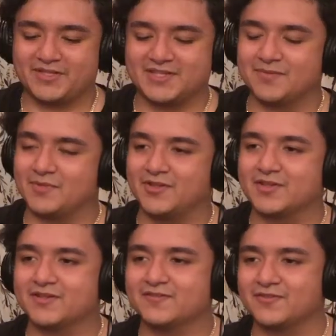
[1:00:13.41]
$10
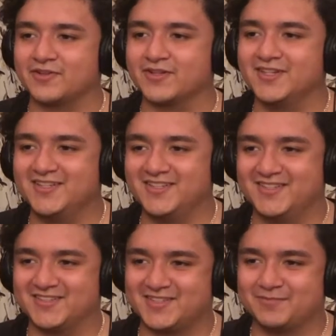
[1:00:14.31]
million for
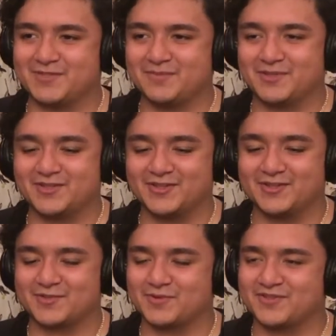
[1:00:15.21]
$10 million
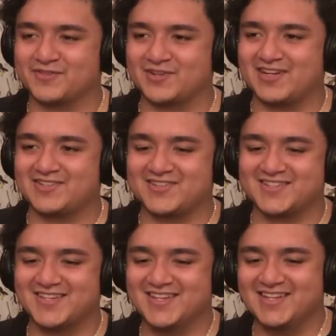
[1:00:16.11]
worth of
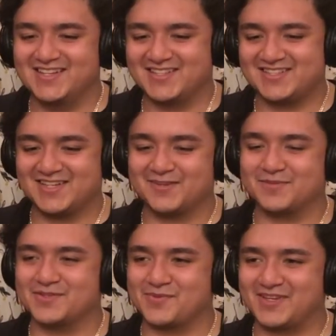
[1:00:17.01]
scratchers. Let's see how much we